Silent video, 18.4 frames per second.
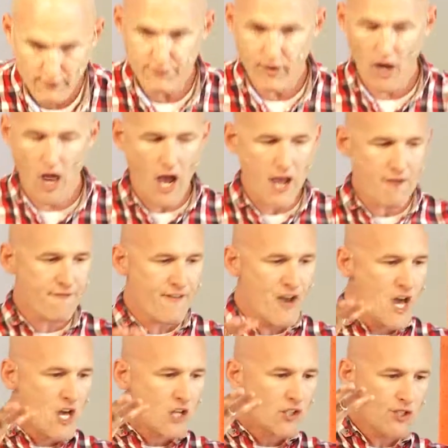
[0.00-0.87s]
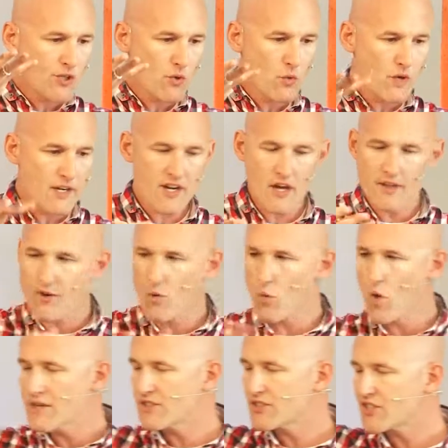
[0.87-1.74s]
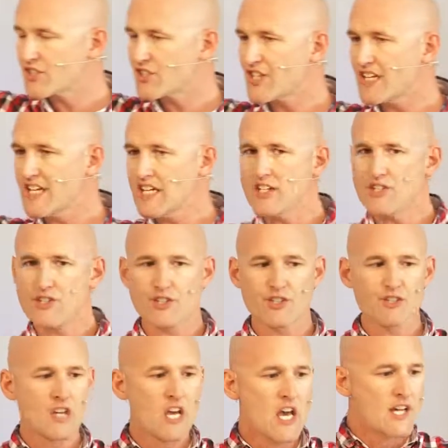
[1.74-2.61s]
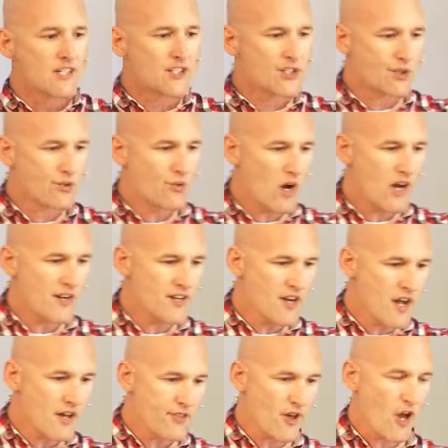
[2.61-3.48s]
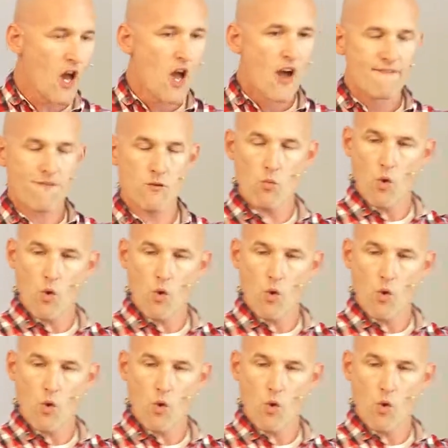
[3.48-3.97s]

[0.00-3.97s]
of life to another, one season to another, from